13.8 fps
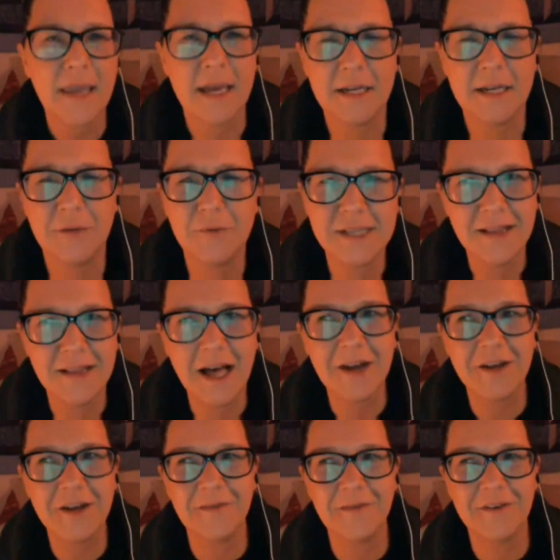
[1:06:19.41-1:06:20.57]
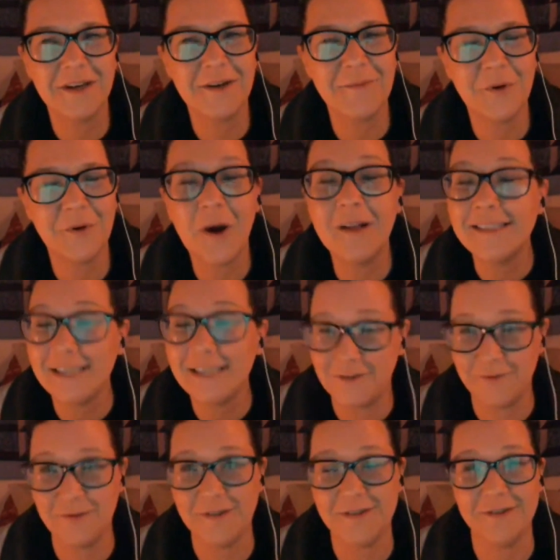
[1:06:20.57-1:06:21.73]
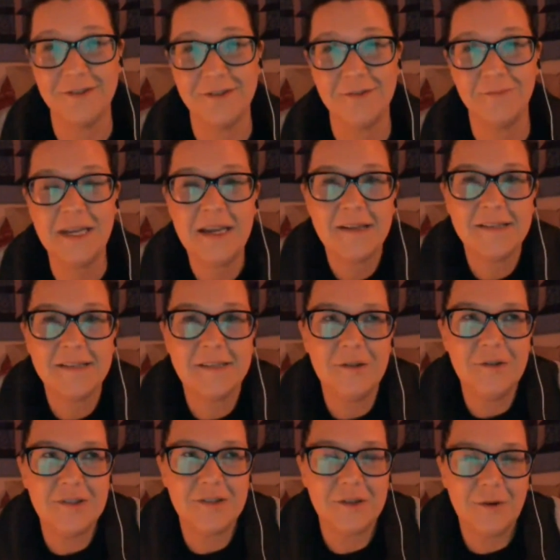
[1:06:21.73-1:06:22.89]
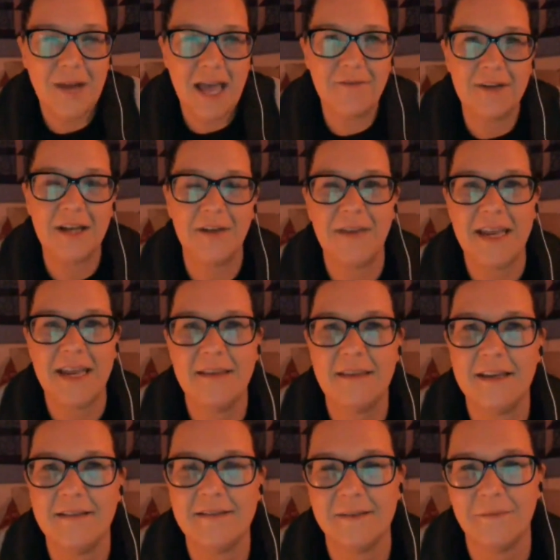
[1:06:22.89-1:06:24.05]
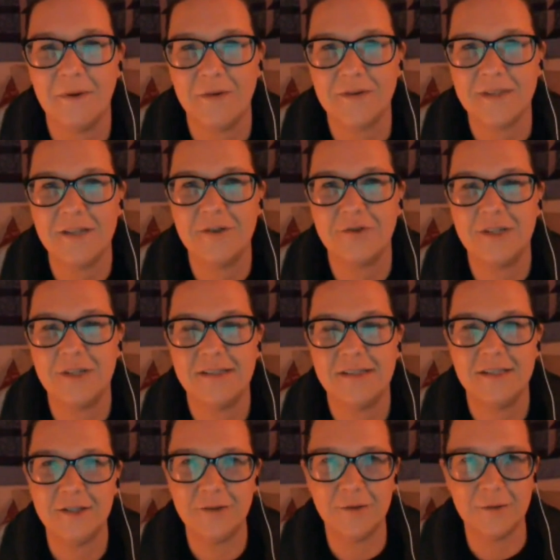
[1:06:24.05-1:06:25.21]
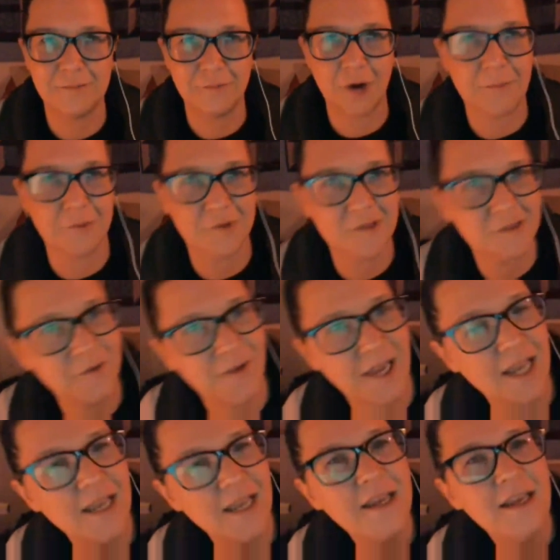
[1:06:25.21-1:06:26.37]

And there was a lot of qualitative research because you just don't have enough atheists in most countries to do a proper survey.